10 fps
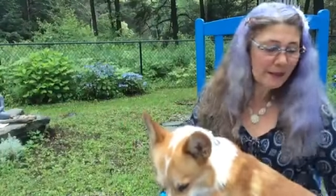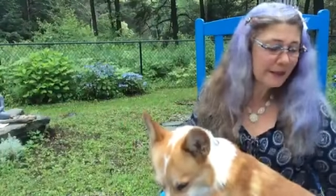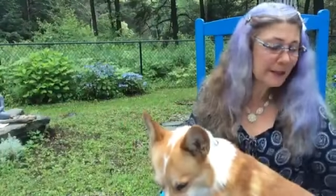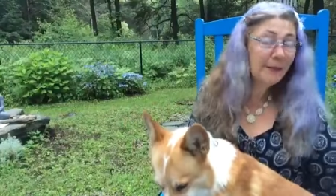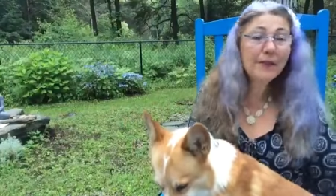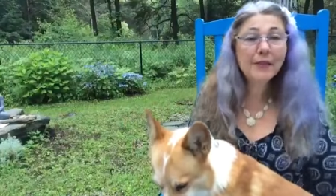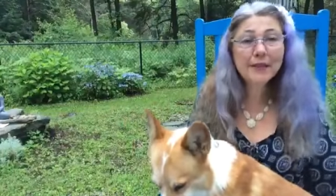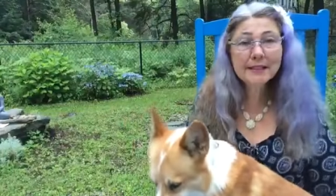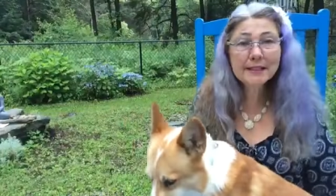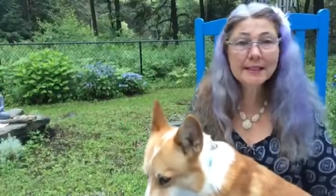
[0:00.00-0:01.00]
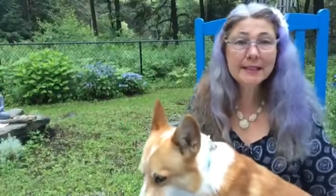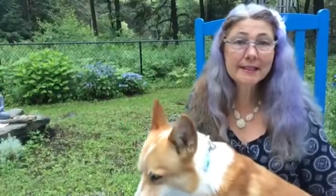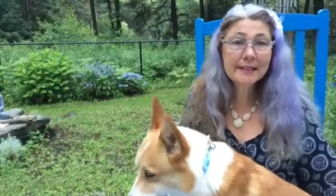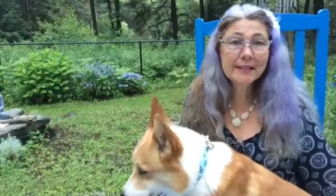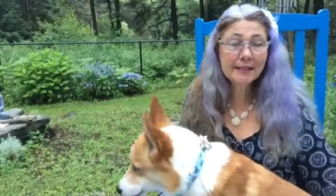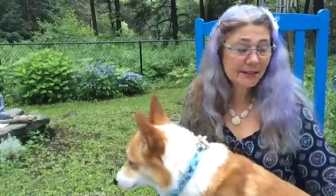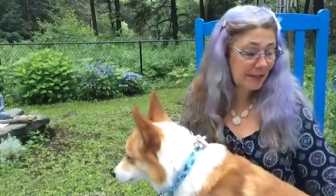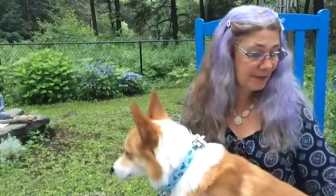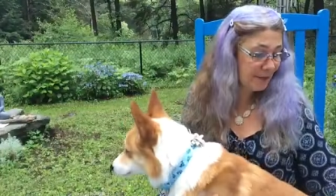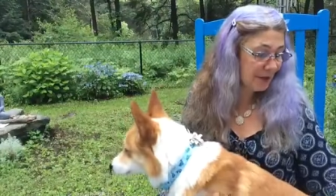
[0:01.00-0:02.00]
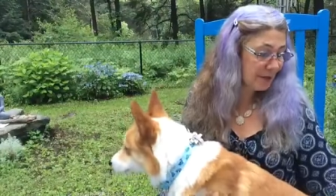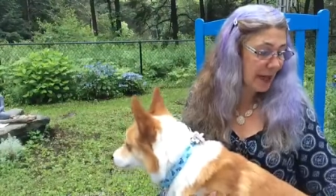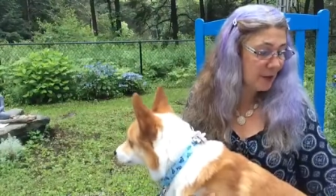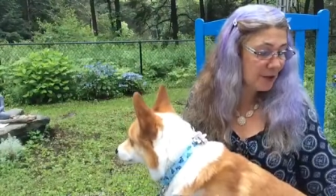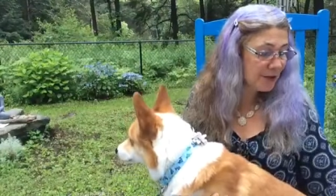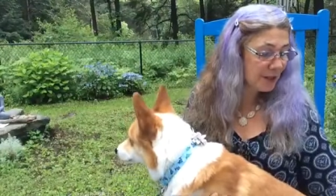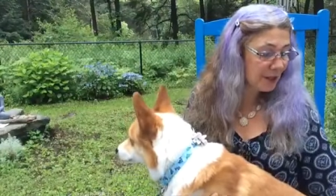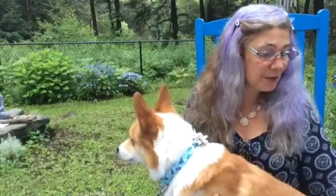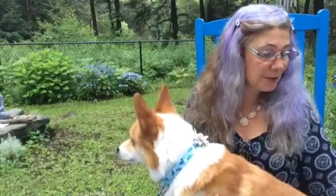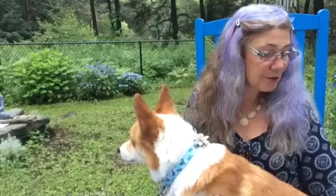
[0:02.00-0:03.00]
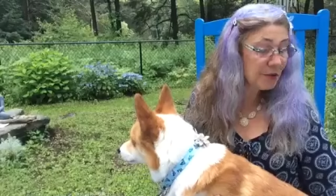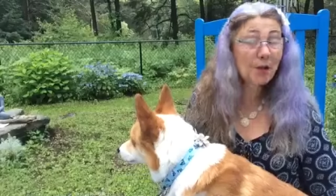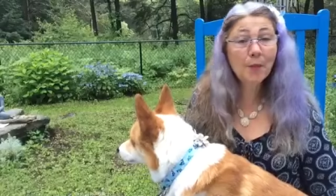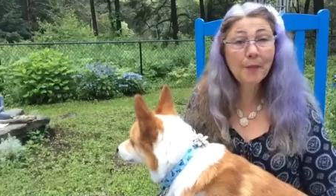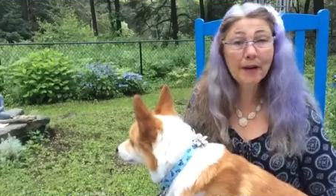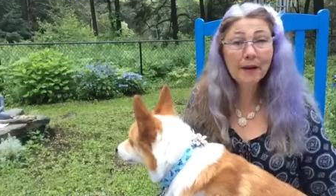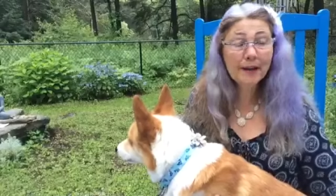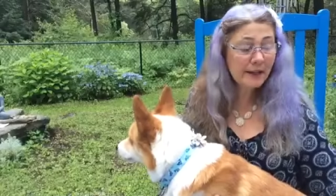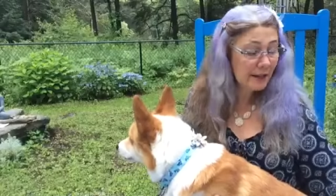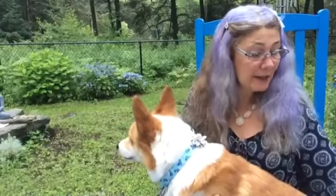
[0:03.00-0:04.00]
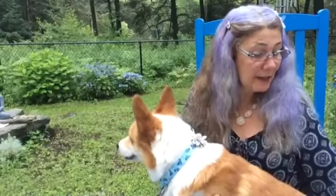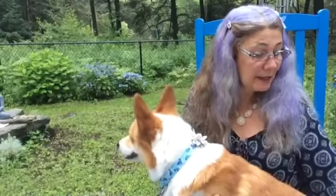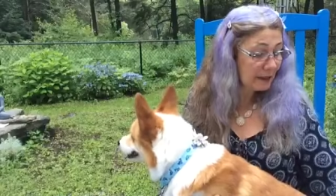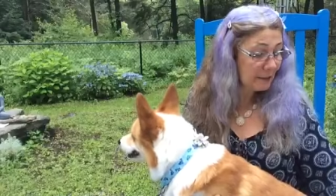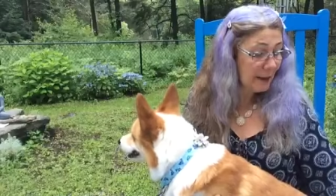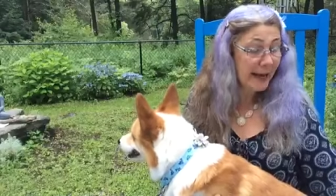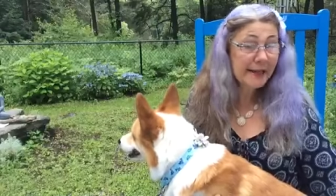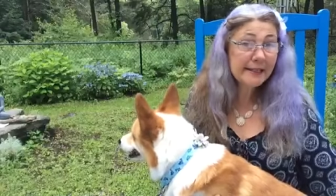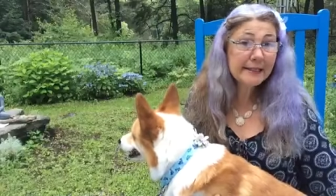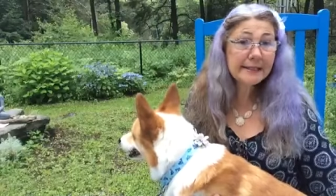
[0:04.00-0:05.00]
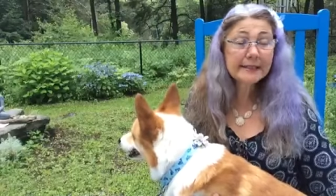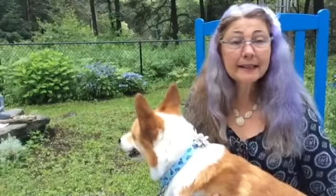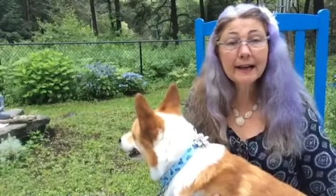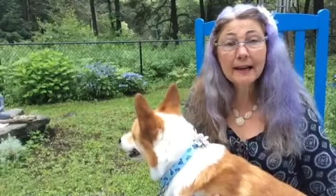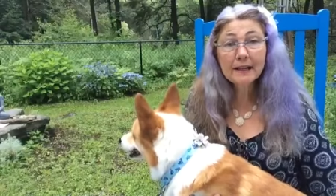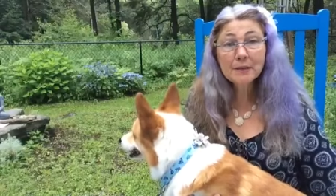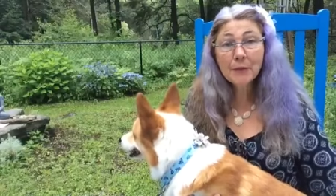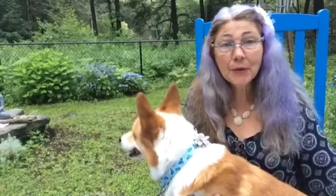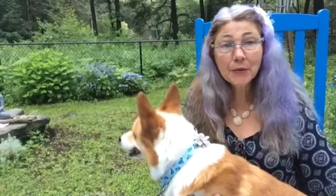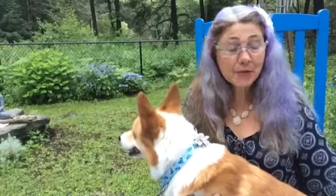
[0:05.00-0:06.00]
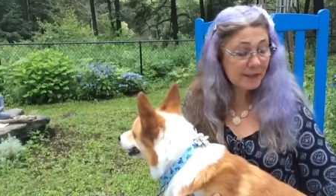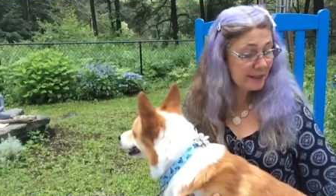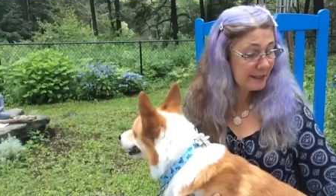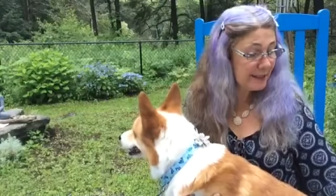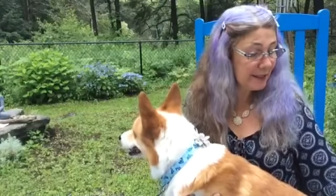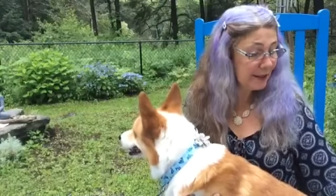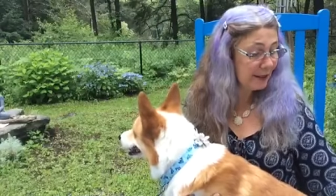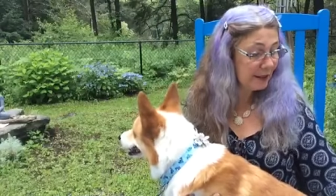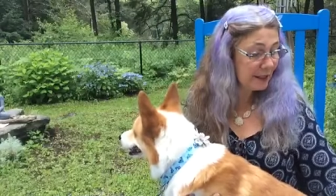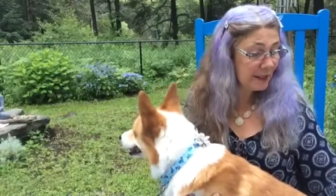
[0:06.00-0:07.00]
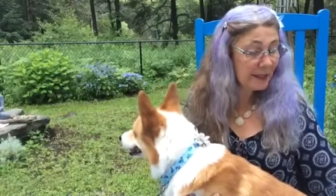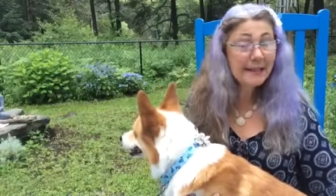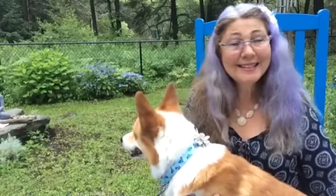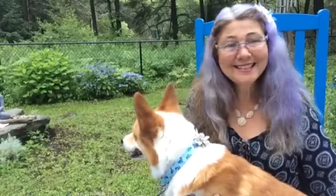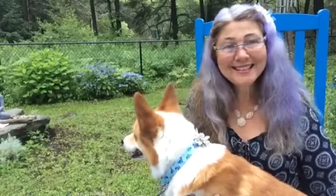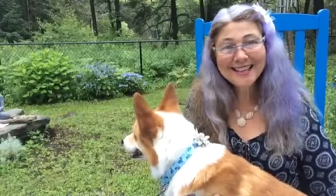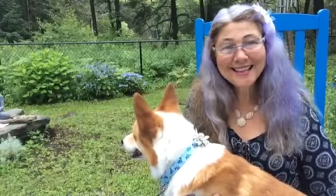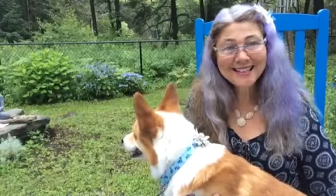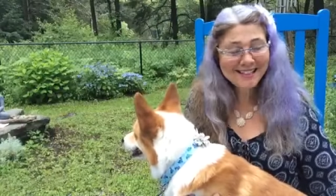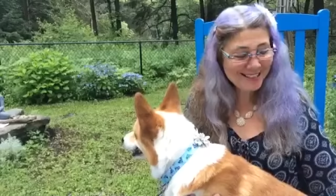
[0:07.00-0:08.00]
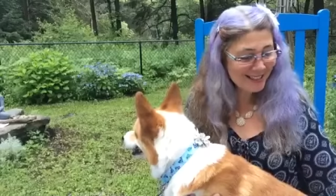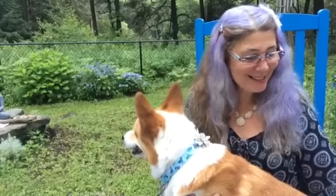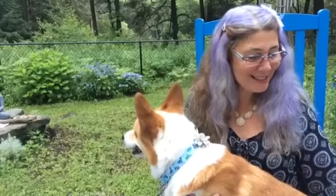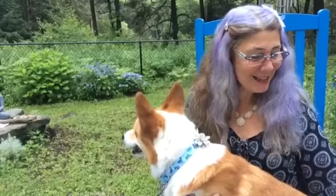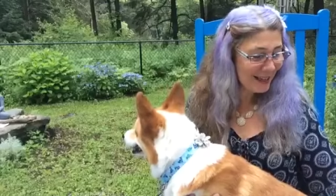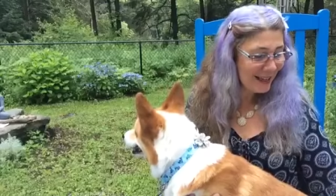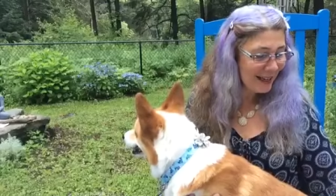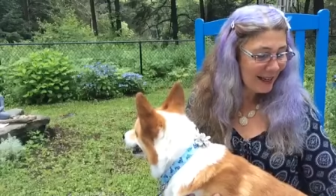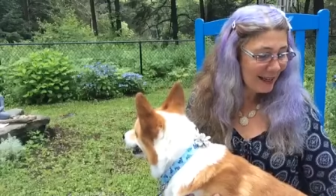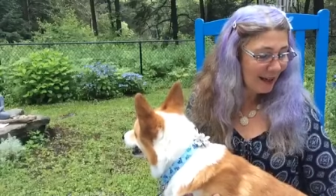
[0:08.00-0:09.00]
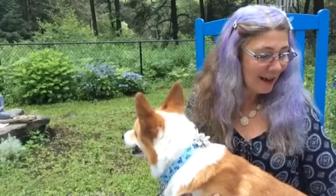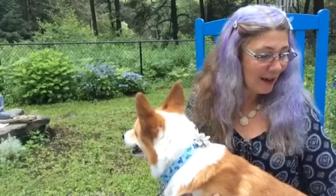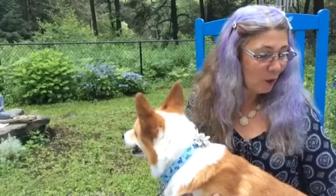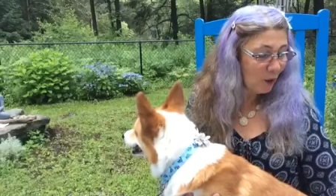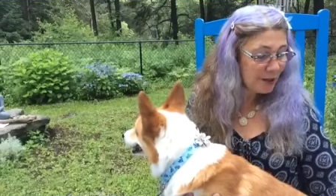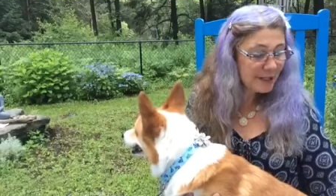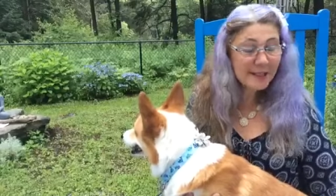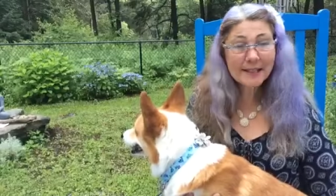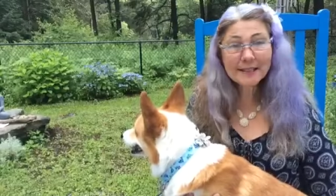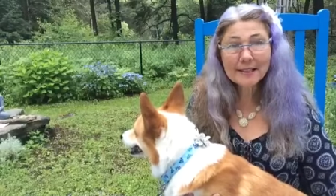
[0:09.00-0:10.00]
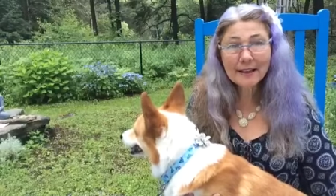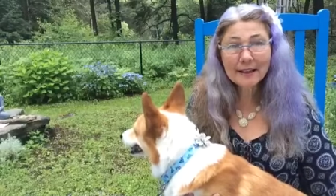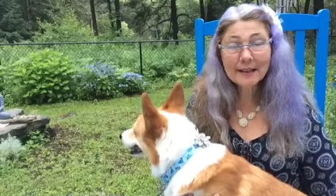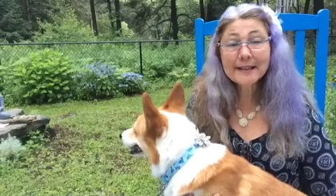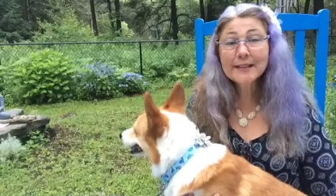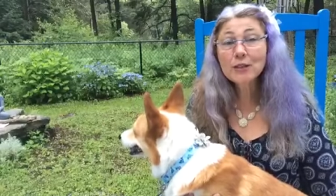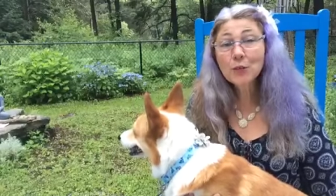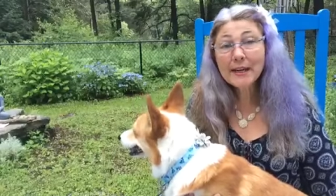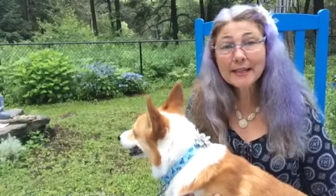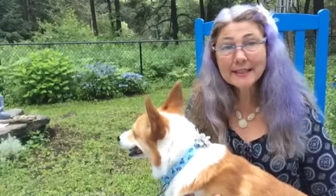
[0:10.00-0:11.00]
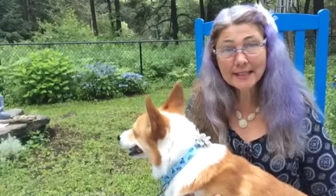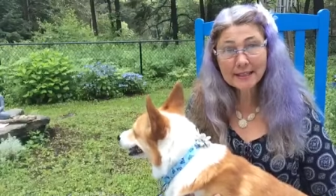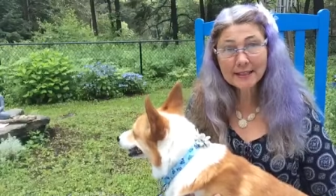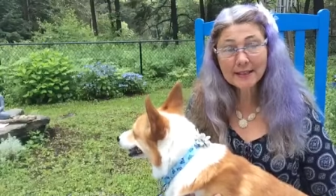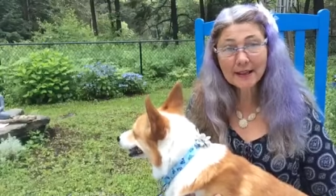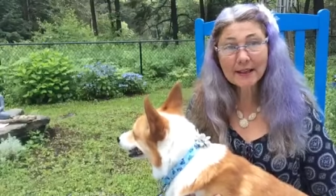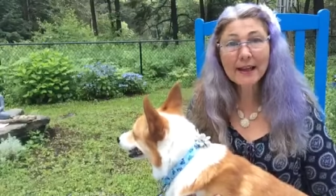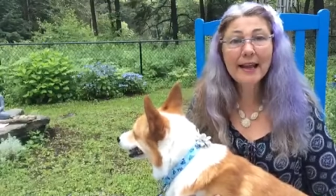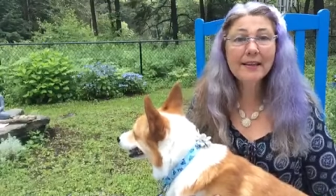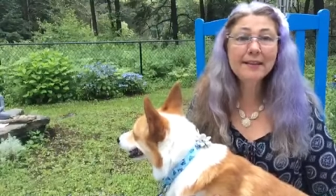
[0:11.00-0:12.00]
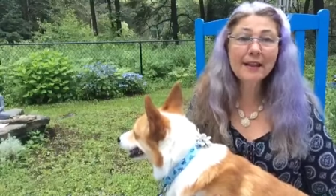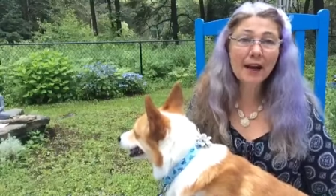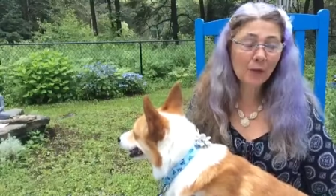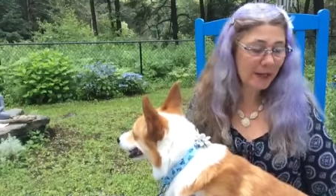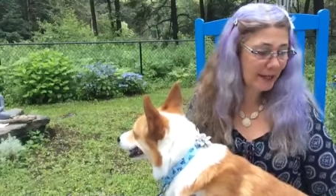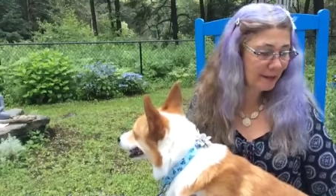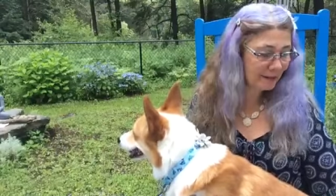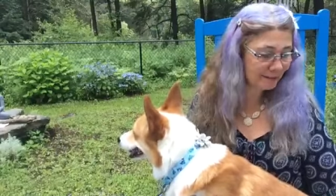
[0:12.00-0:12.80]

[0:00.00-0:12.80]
Some of the things in Easy Does It flowers include soapberry, clematis, cosmos, dill, daisies, horse chestnut, sweet chestnut, and knotweed.